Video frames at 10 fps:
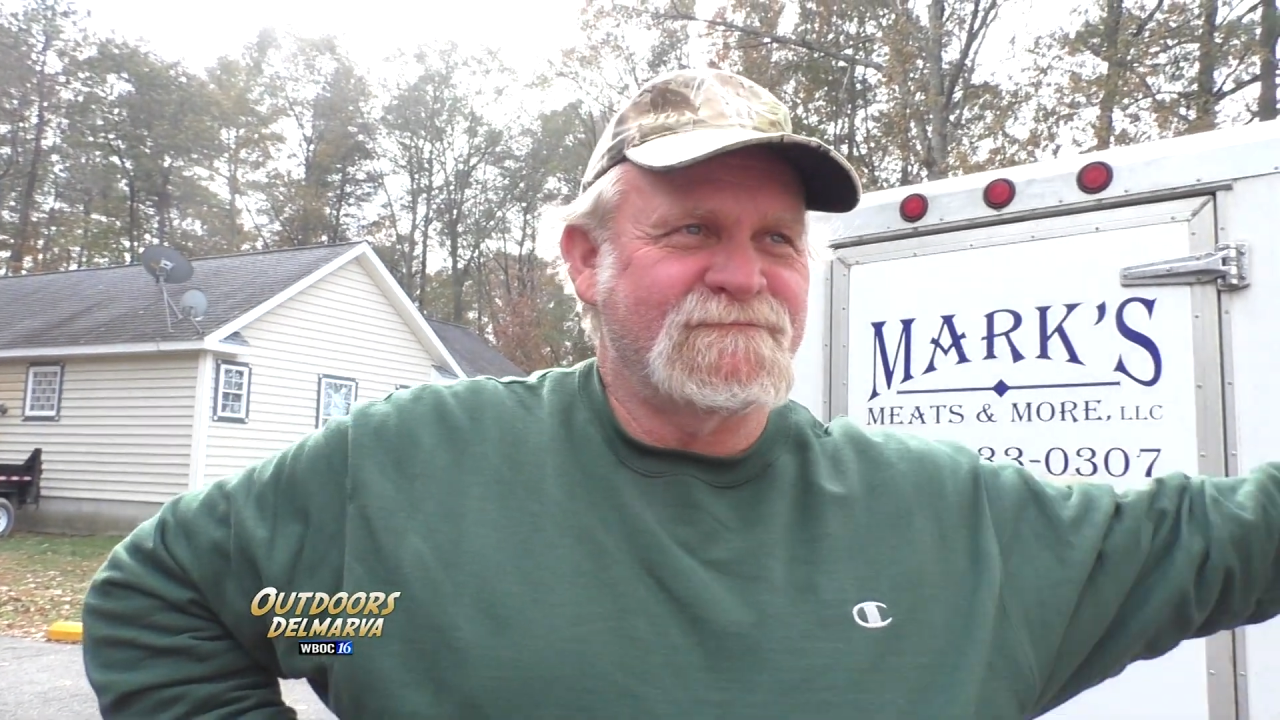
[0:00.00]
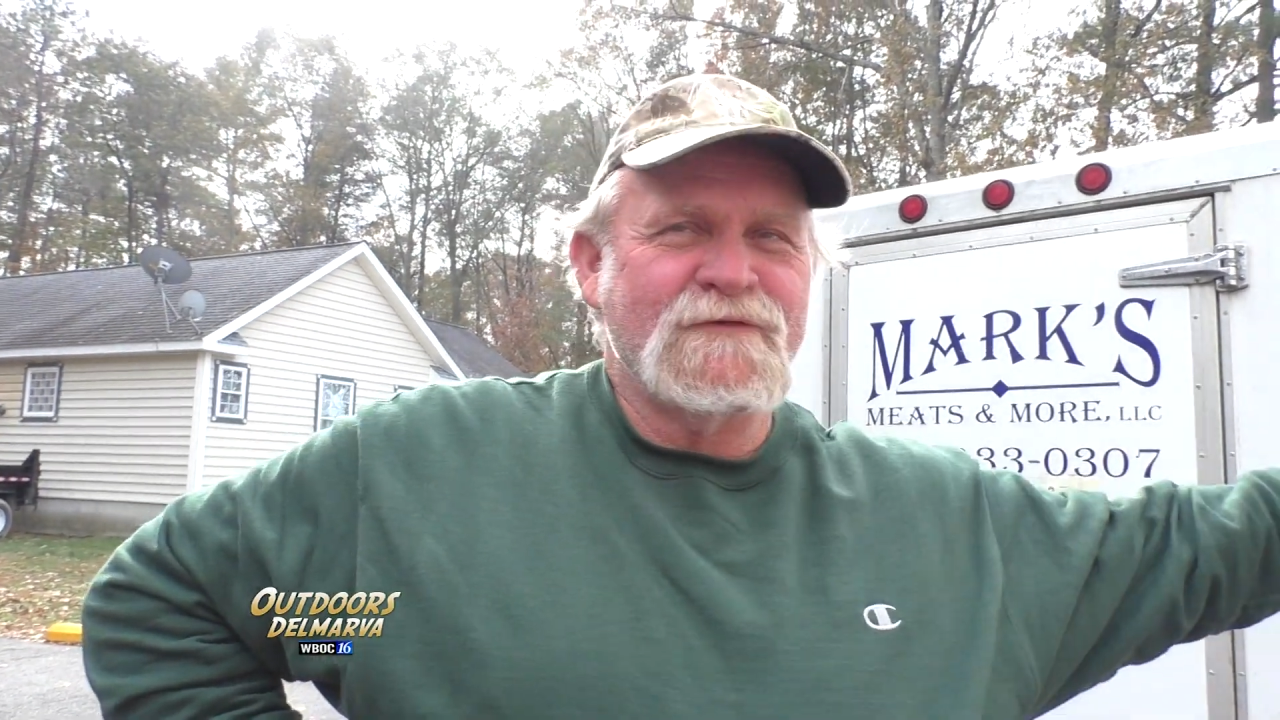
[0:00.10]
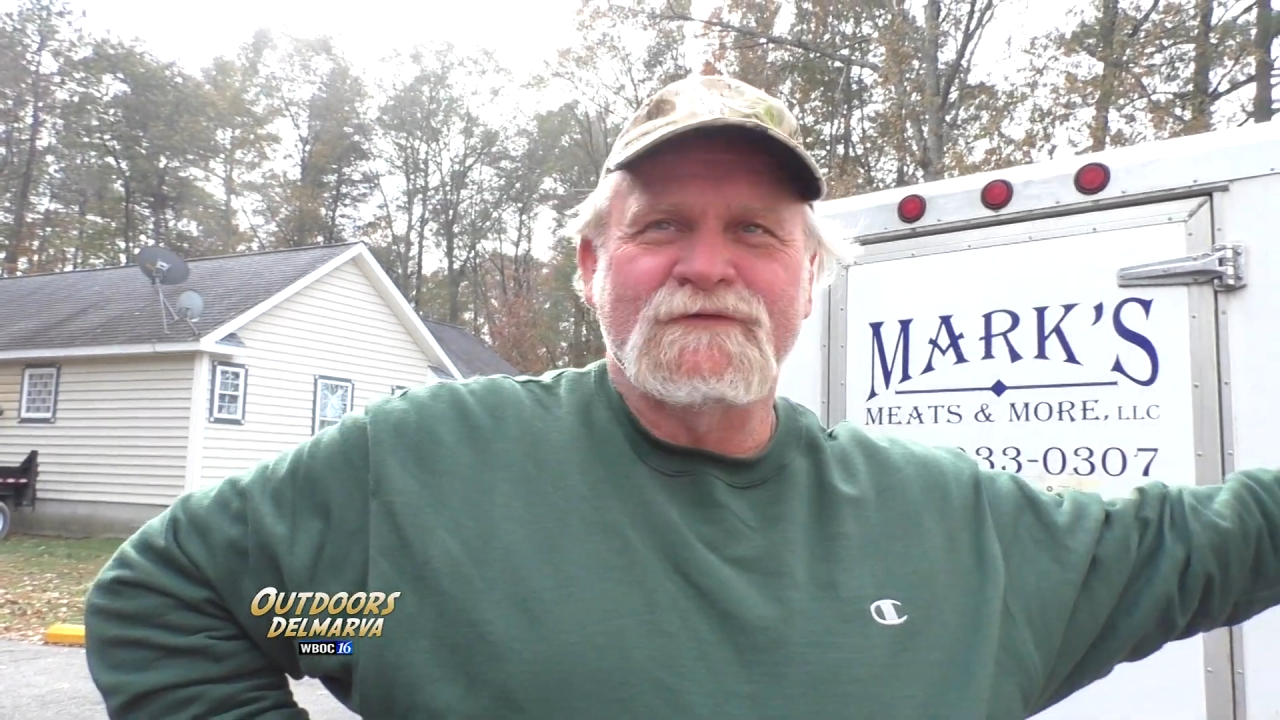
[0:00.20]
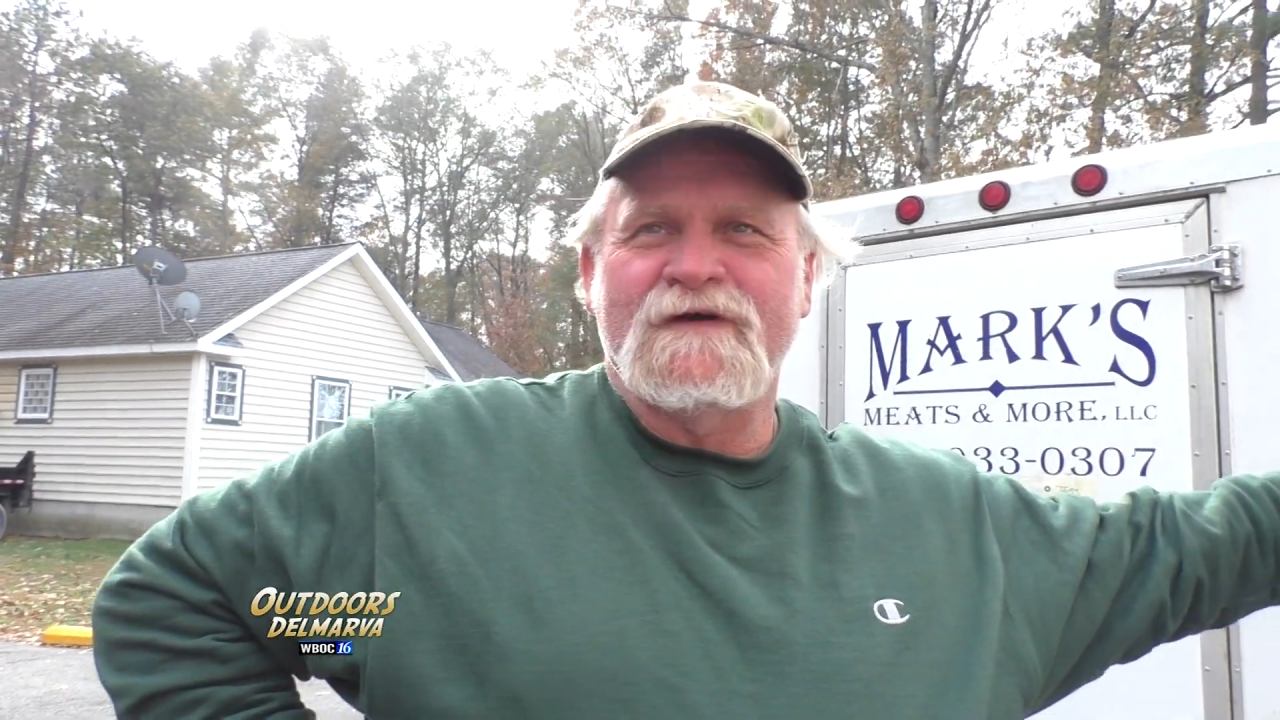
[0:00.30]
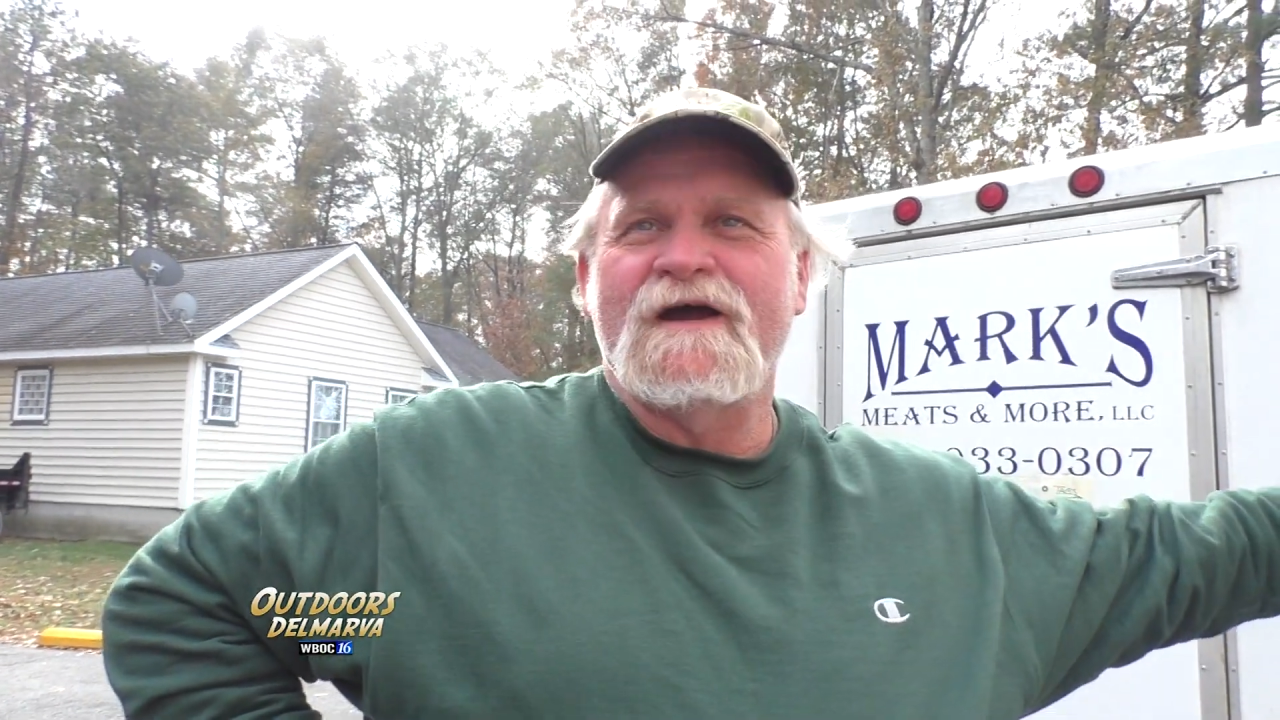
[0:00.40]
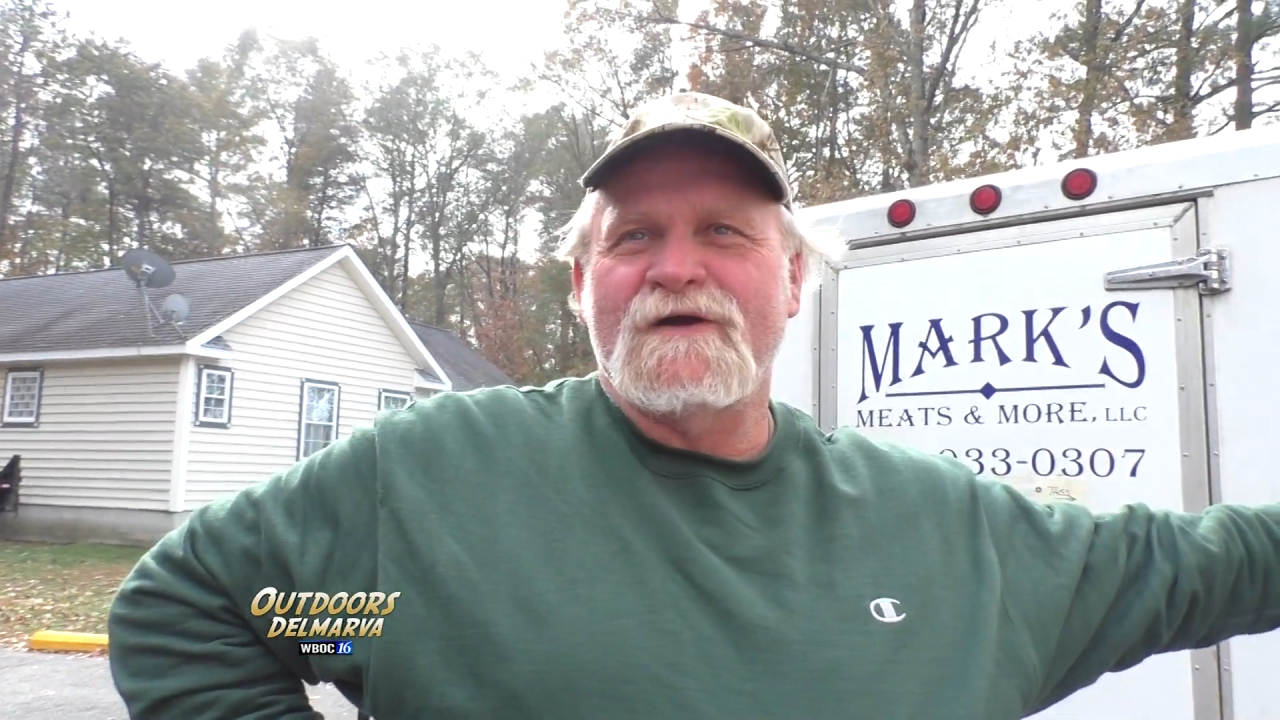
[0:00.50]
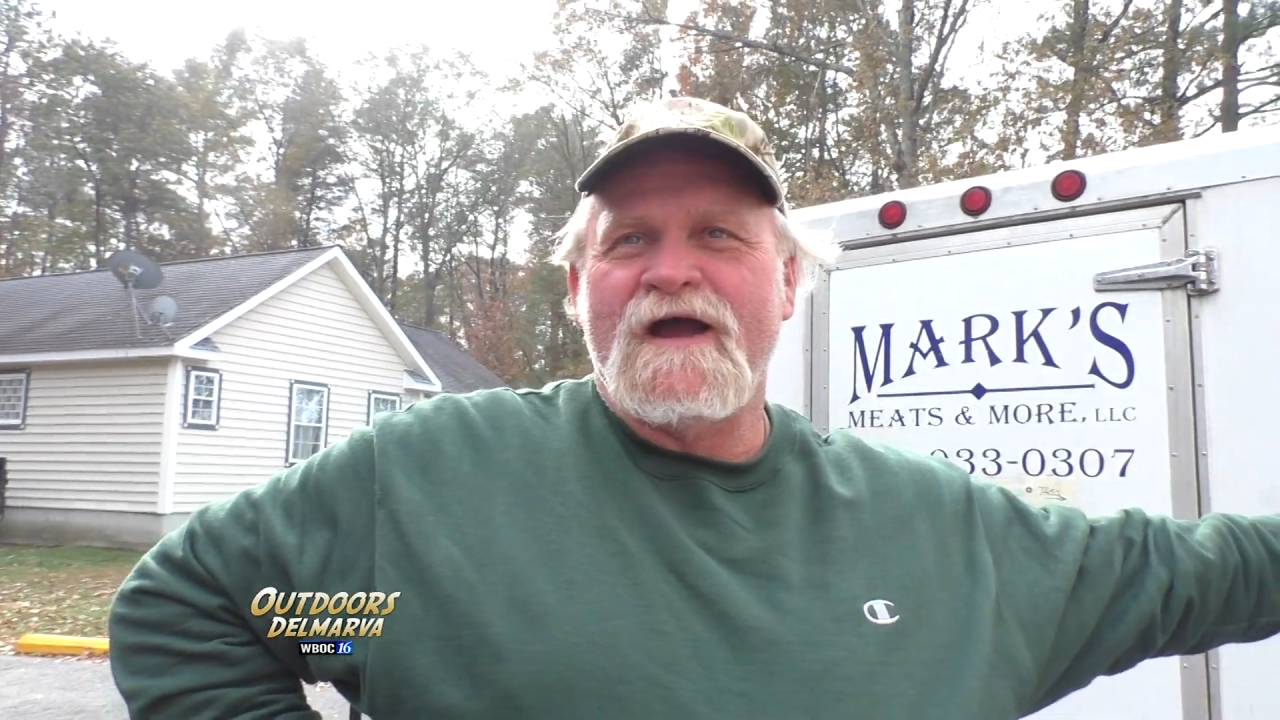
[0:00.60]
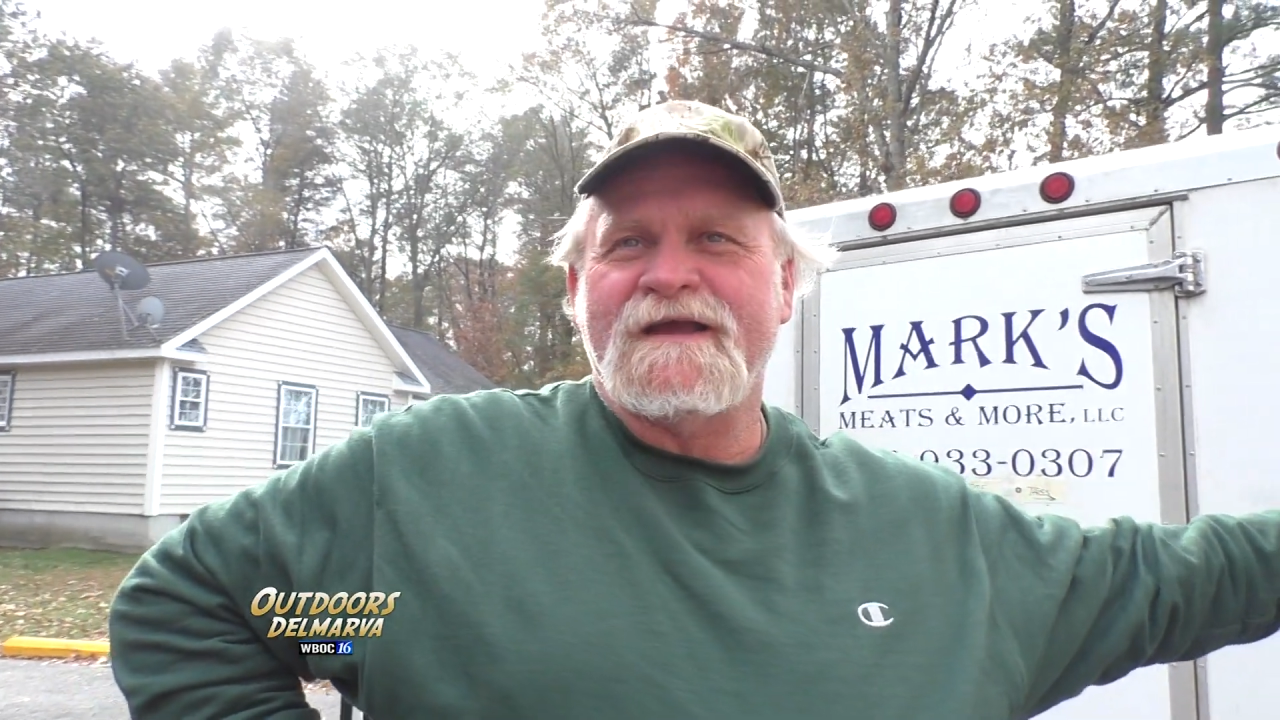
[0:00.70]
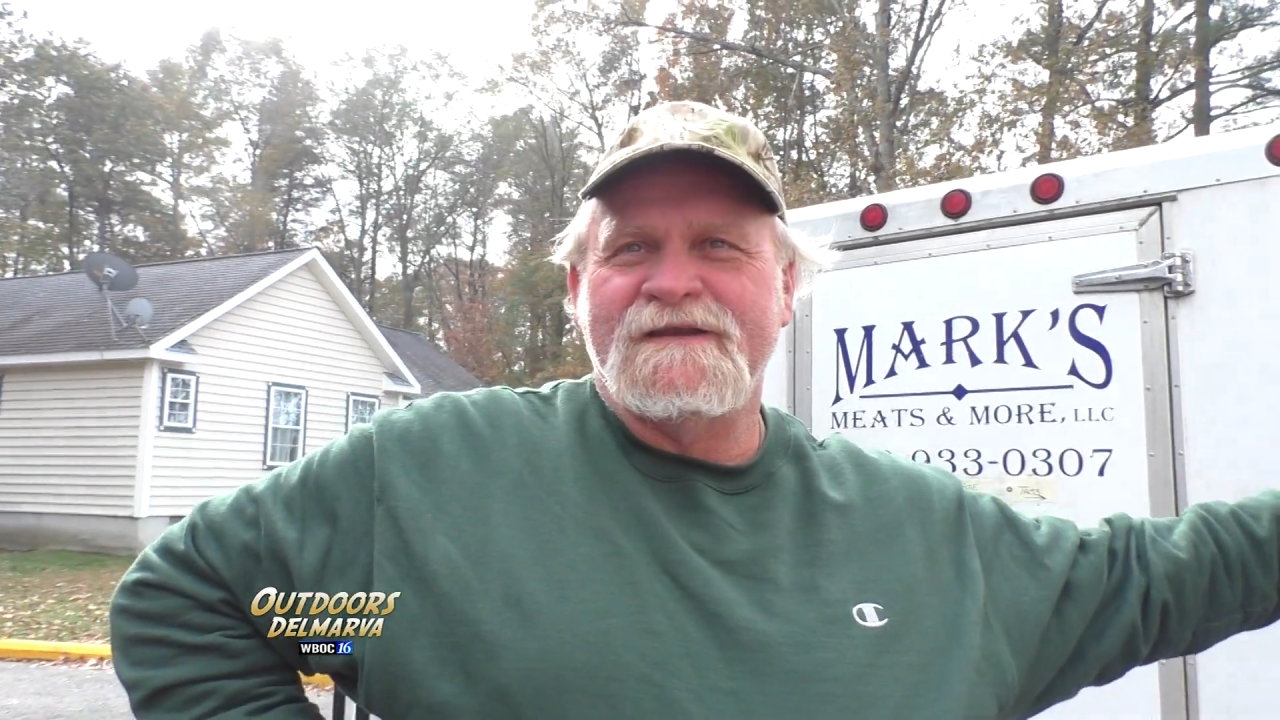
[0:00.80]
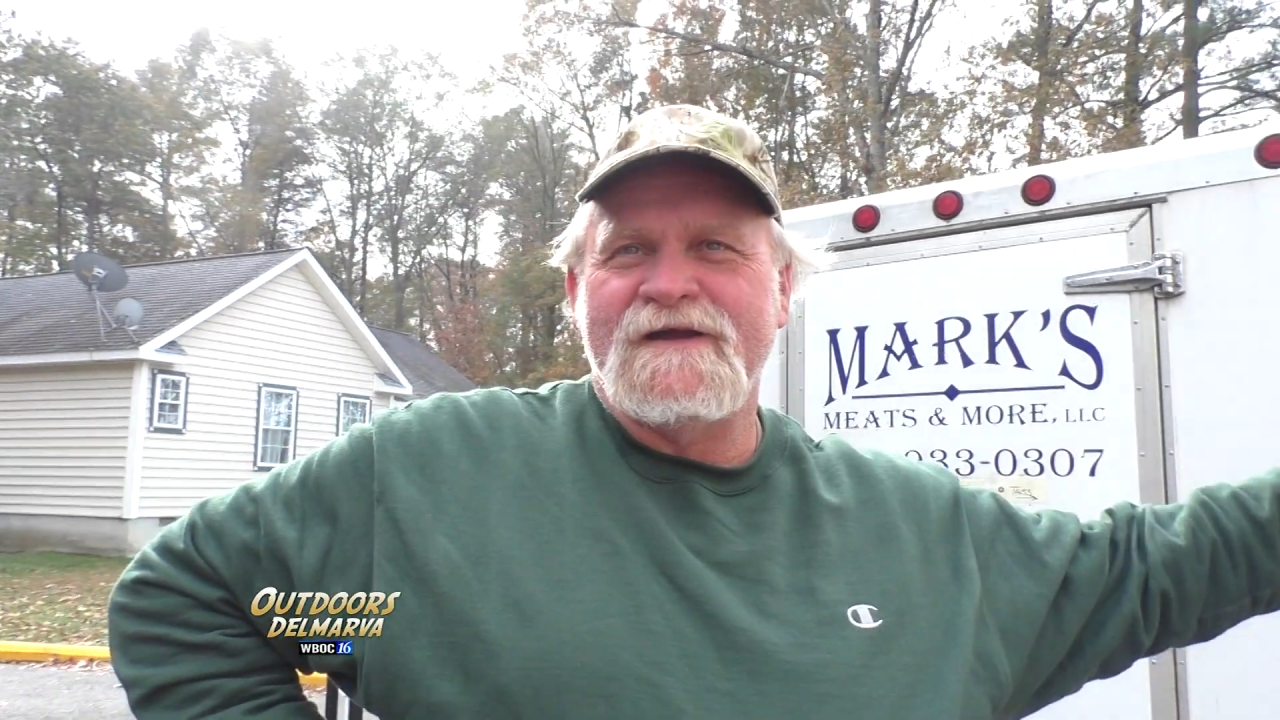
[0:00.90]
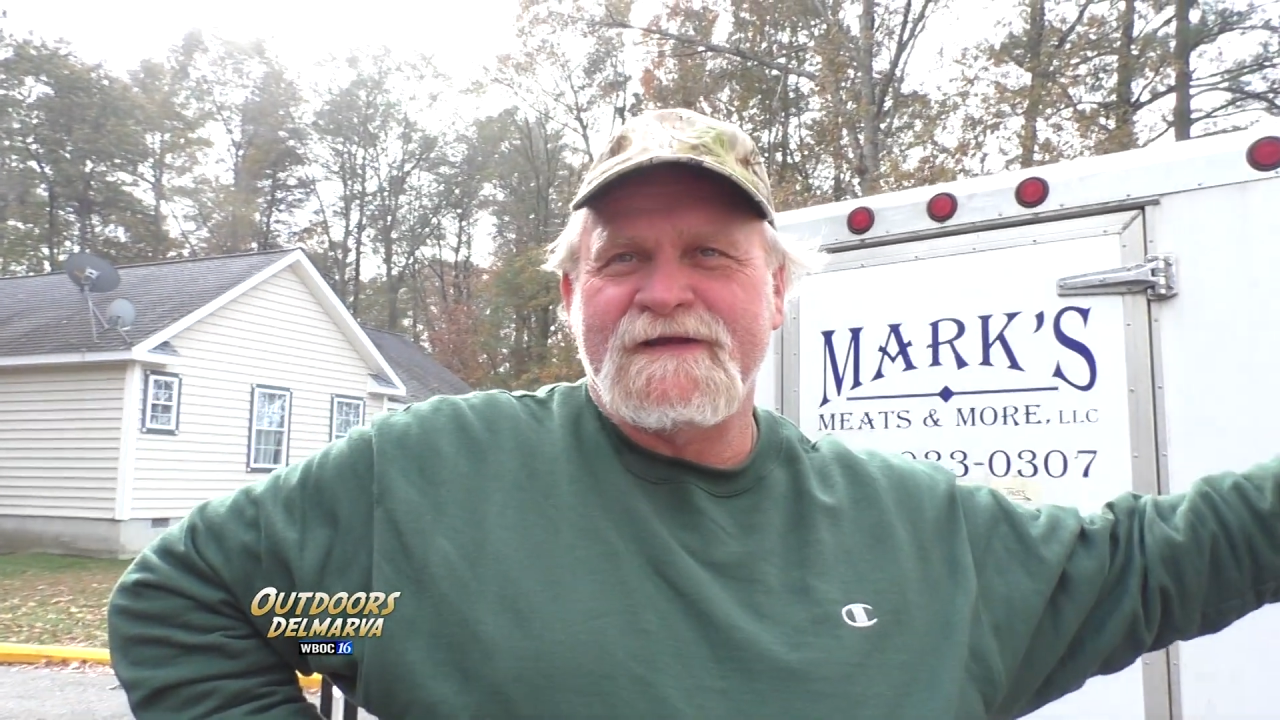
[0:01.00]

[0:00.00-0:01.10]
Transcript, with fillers: further, I, I, could,